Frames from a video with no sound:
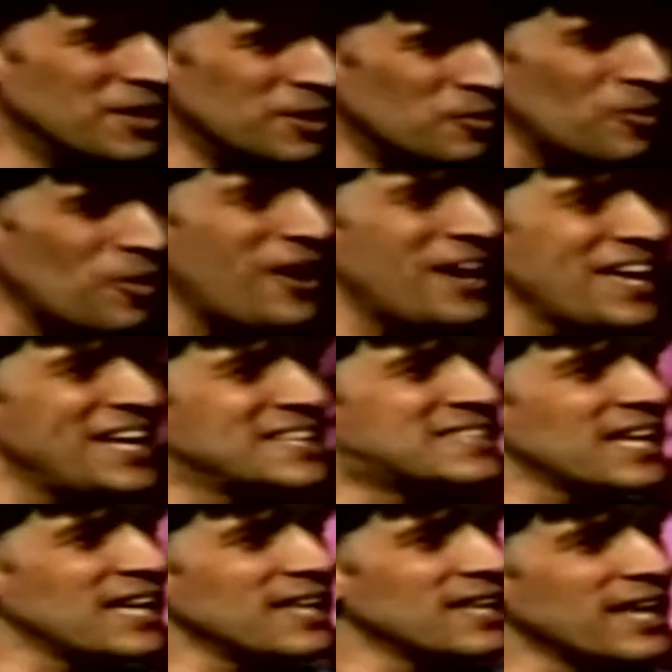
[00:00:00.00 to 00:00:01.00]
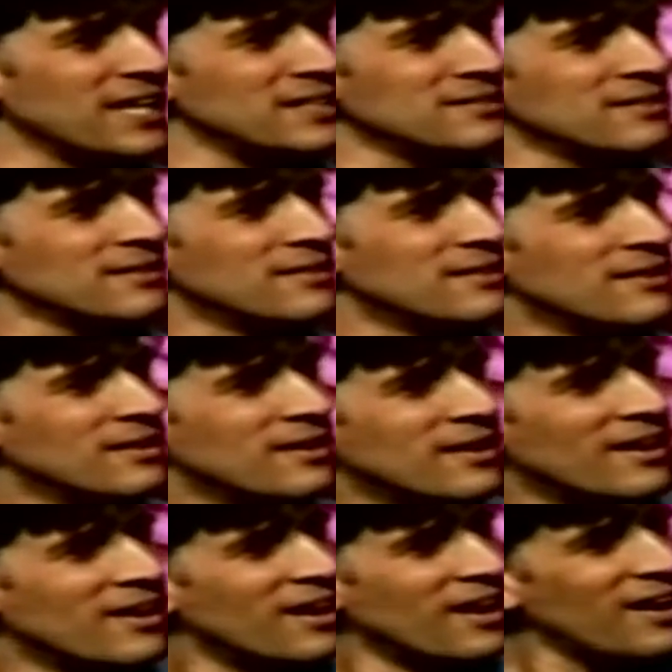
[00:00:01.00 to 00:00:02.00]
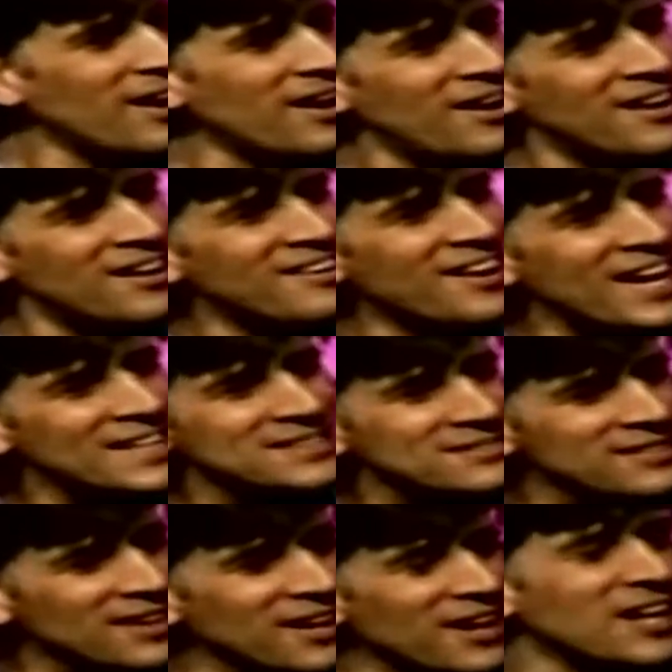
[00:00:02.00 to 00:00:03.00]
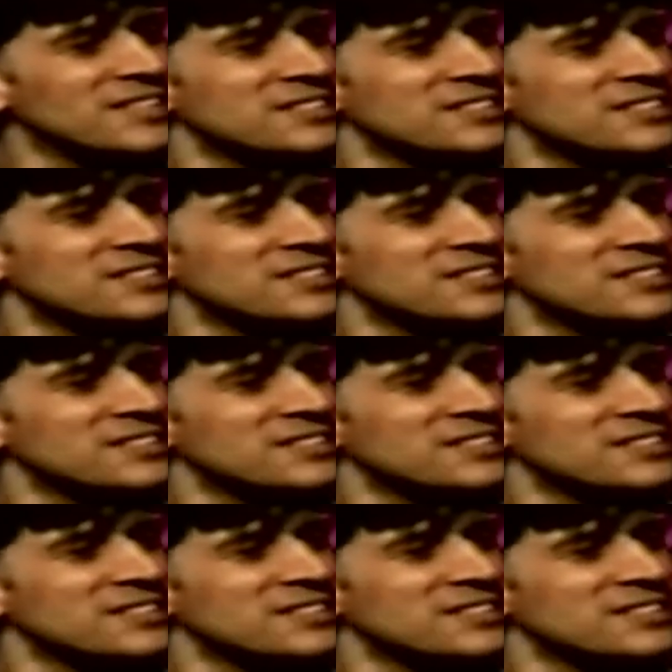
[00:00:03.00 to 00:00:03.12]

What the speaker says: What is it then? All right, I'll